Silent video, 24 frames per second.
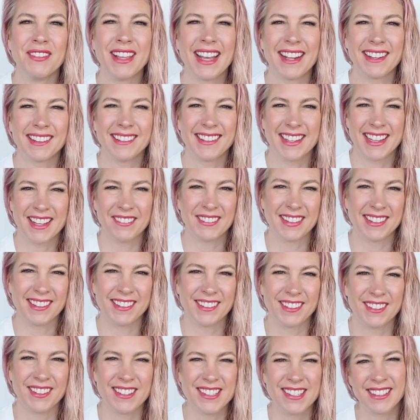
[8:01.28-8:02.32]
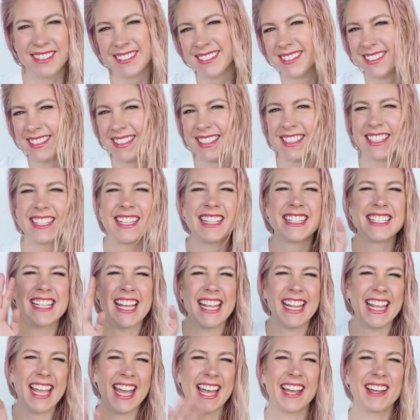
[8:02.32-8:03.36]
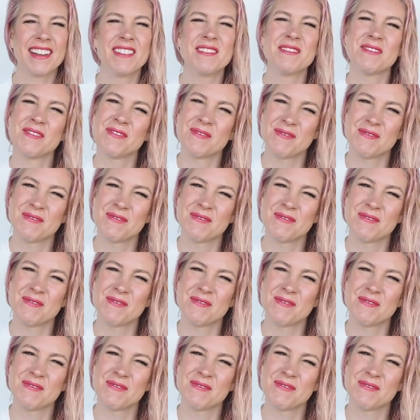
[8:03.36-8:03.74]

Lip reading: you'll be able to see that one soon too. Take care.